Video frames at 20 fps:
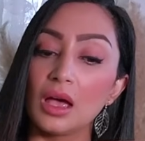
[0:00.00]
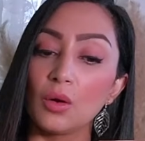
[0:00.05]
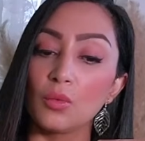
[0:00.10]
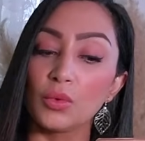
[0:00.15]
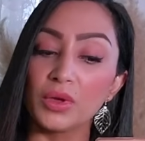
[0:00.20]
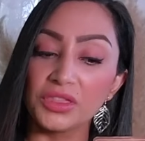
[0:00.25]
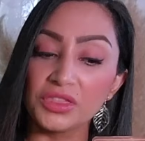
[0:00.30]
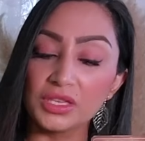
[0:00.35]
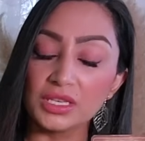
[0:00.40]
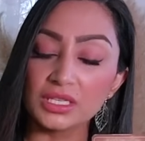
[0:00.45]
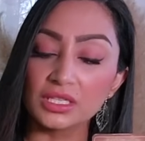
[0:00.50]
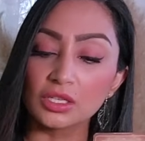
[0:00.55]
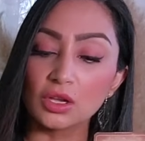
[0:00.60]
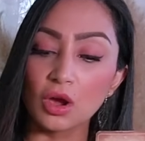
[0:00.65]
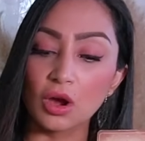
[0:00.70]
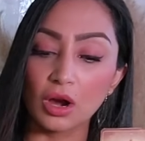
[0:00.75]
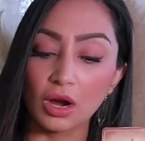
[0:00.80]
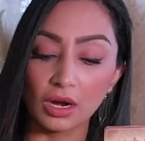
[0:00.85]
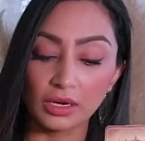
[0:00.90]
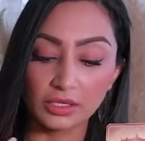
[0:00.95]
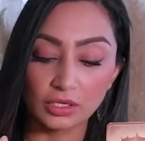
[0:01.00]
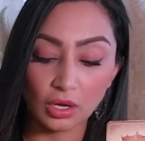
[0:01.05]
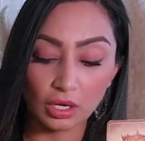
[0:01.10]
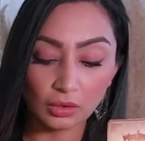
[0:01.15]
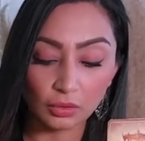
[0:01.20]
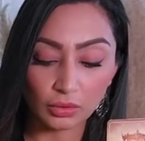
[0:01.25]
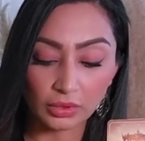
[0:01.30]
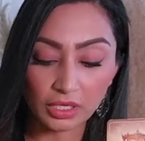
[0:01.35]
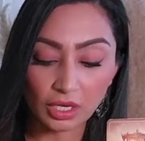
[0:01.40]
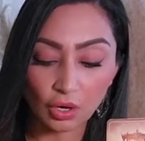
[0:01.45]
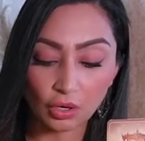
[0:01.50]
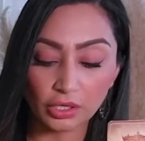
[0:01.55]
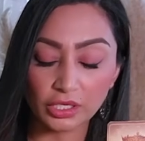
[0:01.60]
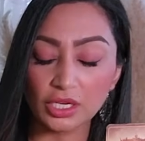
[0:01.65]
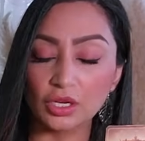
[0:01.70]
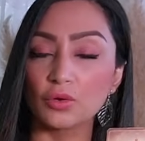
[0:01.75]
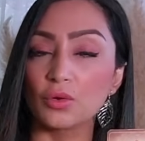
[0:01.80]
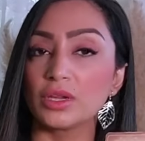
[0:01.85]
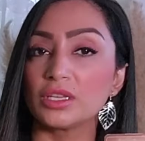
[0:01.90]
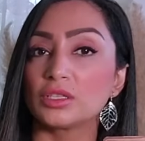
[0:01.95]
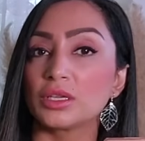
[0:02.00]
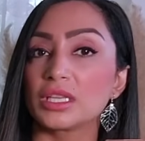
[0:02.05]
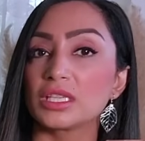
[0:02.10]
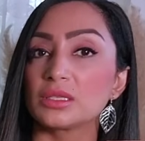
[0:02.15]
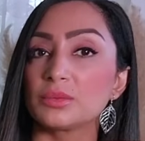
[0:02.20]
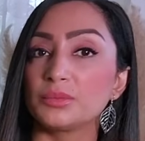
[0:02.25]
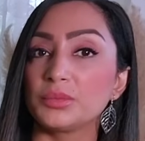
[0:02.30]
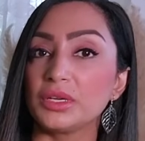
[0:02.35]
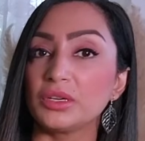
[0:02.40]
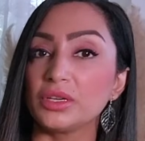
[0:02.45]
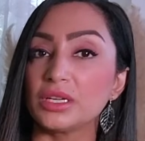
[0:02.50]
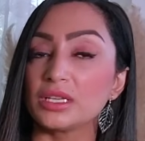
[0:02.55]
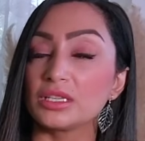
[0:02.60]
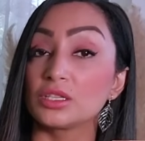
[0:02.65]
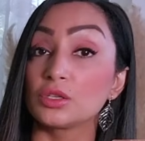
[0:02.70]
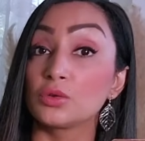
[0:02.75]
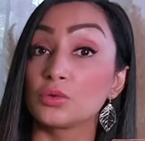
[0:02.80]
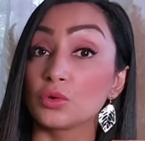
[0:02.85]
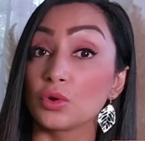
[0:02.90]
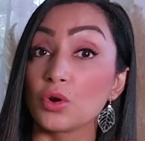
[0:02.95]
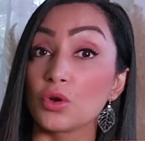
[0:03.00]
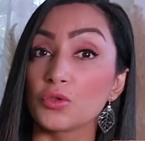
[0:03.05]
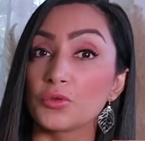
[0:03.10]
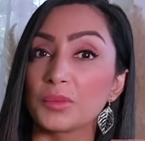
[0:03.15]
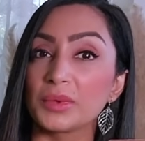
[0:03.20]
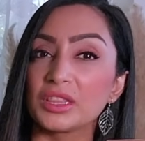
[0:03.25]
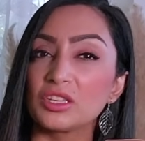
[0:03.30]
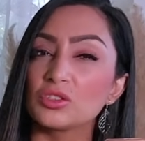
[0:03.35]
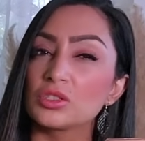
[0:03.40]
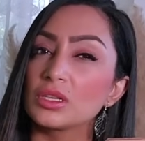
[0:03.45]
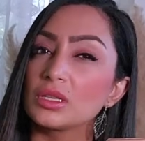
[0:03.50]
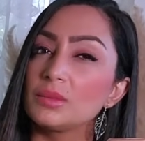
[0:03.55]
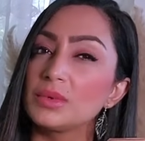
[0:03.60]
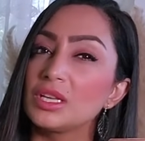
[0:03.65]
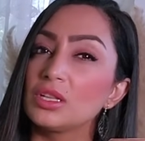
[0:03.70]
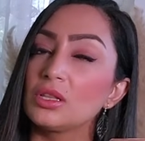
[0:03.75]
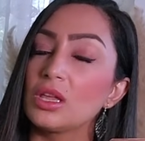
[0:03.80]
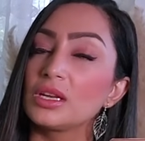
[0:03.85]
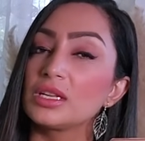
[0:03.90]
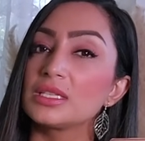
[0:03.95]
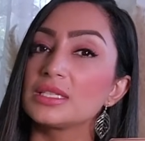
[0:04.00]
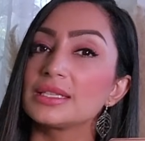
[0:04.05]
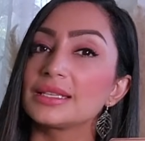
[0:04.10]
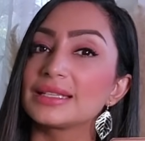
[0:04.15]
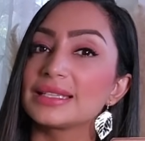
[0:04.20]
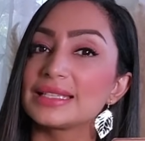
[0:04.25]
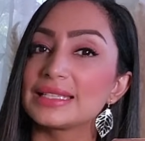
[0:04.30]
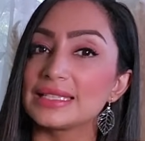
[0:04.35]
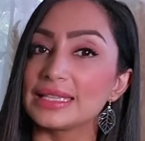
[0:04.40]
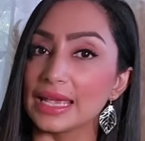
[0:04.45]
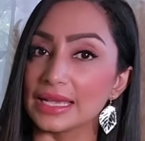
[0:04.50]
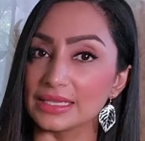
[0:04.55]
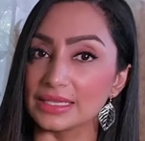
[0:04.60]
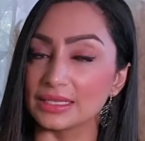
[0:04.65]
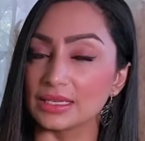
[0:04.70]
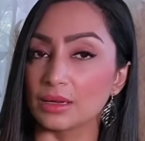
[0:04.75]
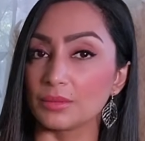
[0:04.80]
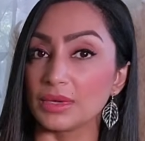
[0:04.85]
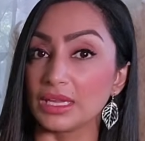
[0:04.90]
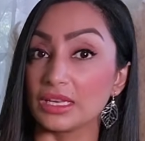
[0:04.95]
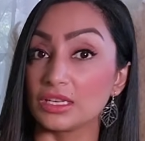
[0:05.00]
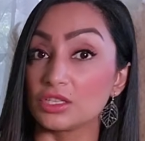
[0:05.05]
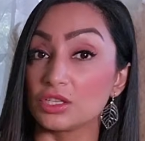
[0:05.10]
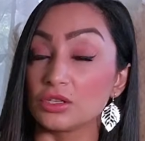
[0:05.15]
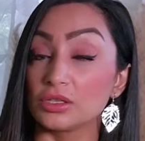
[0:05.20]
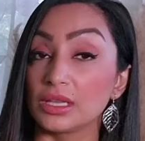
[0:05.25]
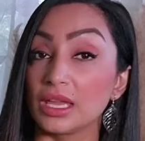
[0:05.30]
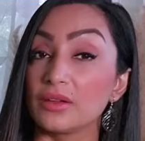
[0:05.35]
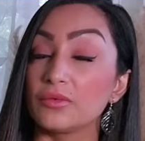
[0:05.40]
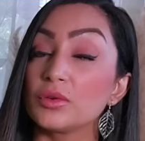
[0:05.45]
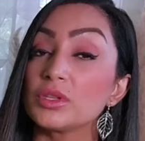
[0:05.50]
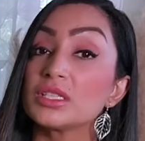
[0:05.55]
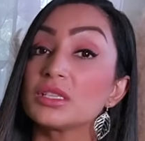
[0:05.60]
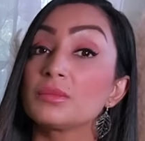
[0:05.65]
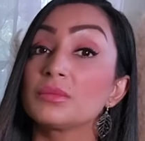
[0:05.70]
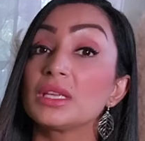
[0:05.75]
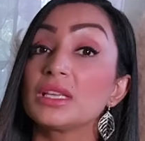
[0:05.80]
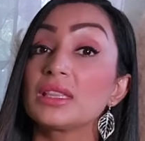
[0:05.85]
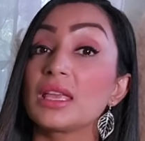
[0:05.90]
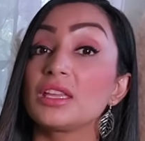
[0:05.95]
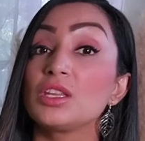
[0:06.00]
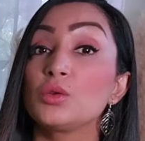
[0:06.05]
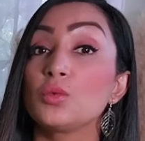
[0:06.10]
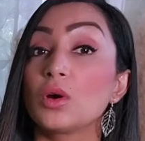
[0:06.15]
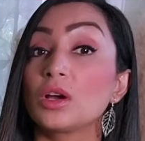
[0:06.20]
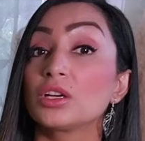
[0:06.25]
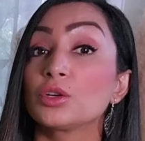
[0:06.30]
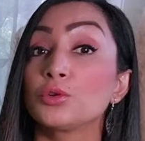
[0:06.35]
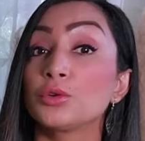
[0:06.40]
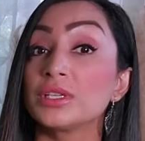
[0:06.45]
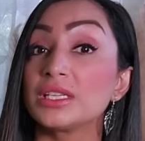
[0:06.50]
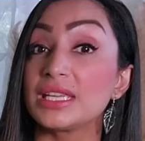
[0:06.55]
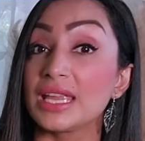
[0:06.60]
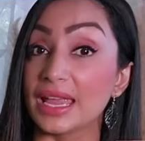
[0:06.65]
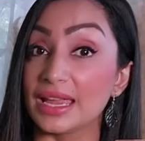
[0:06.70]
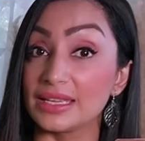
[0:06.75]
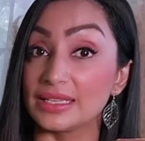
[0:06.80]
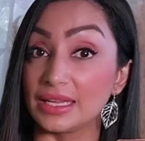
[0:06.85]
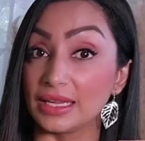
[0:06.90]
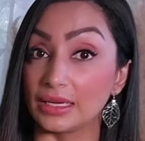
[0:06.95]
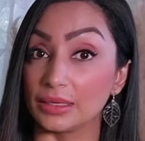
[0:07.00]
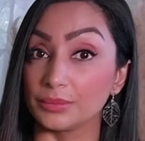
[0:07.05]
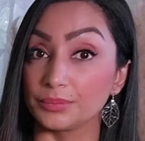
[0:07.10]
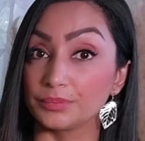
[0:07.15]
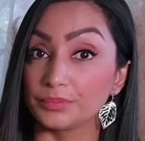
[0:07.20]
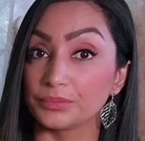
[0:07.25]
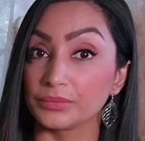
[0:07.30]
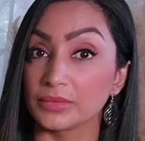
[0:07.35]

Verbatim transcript: with this card, not only are you going to experience growth, but there's going to be a lot of success coming into your life with something that you are creating.